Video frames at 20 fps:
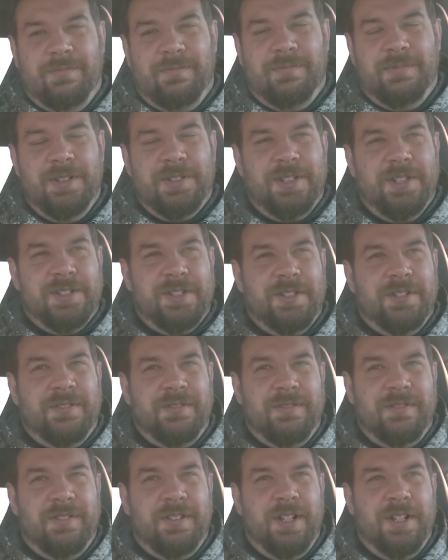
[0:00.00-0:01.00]
This isn't
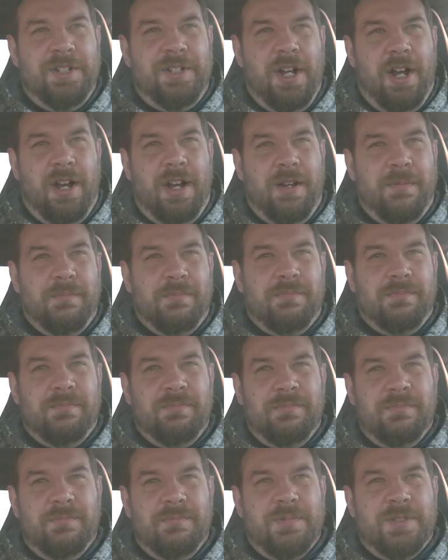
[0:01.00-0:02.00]
a dom
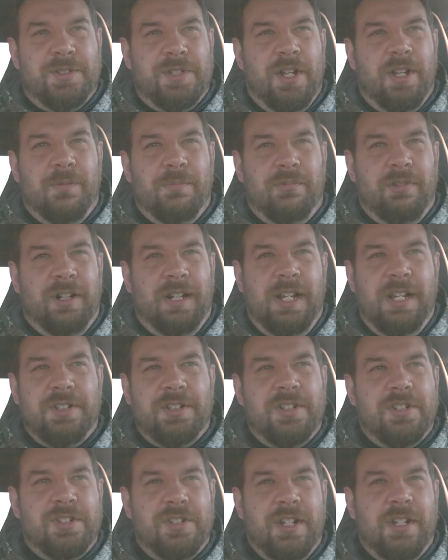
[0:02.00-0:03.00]
sub
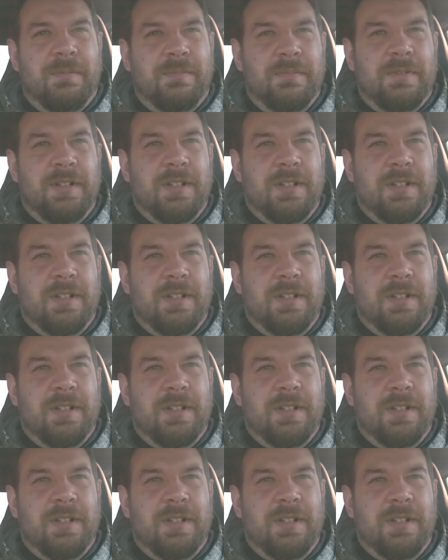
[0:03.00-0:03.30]
relationship